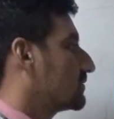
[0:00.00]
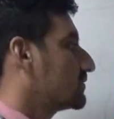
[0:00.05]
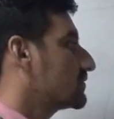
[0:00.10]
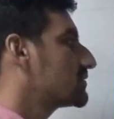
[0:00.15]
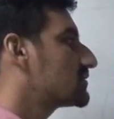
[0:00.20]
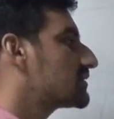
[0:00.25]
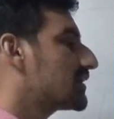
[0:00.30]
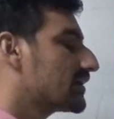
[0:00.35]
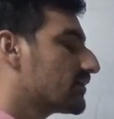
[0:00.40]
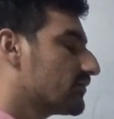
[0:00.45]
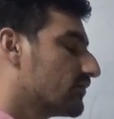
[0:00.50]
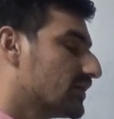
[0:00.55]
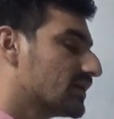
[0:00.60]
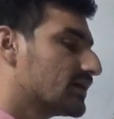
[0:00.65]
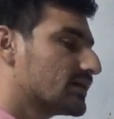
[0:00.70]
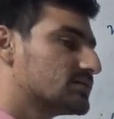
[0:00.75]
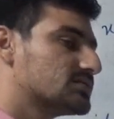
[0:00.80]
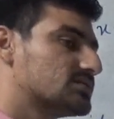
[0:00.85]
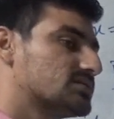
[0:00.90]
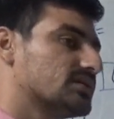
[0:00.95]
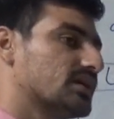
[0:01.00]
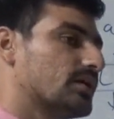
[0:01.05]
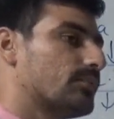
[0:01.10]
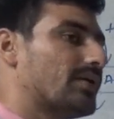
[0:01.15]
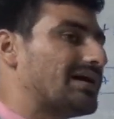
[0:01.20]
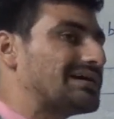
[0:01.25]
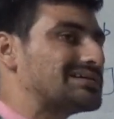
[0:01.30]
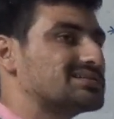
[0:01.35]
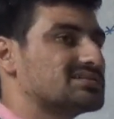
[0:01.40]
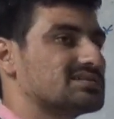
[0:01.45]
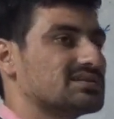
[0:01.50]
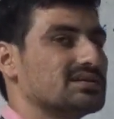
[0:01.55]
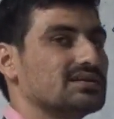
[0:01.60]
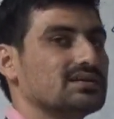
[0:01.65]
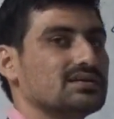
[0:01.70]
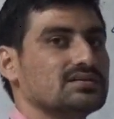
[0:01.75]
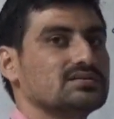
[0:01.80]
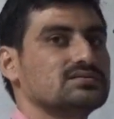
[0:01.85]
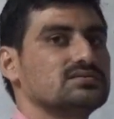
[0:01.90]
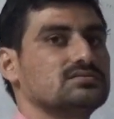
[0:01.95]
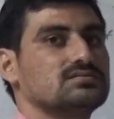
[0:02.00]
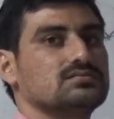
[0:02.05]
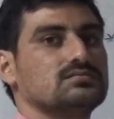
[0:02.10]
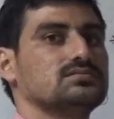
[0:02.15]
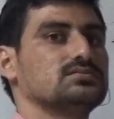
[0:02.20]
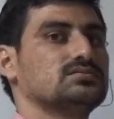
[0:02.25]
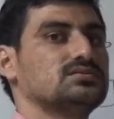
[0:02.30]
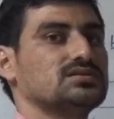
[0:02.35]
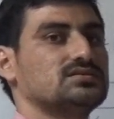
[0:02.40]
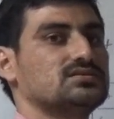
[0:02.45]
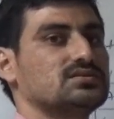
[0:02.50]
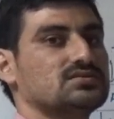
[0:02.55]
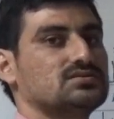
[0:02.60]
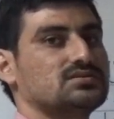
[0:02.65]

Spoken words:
Just like we can see, a parse tree is just a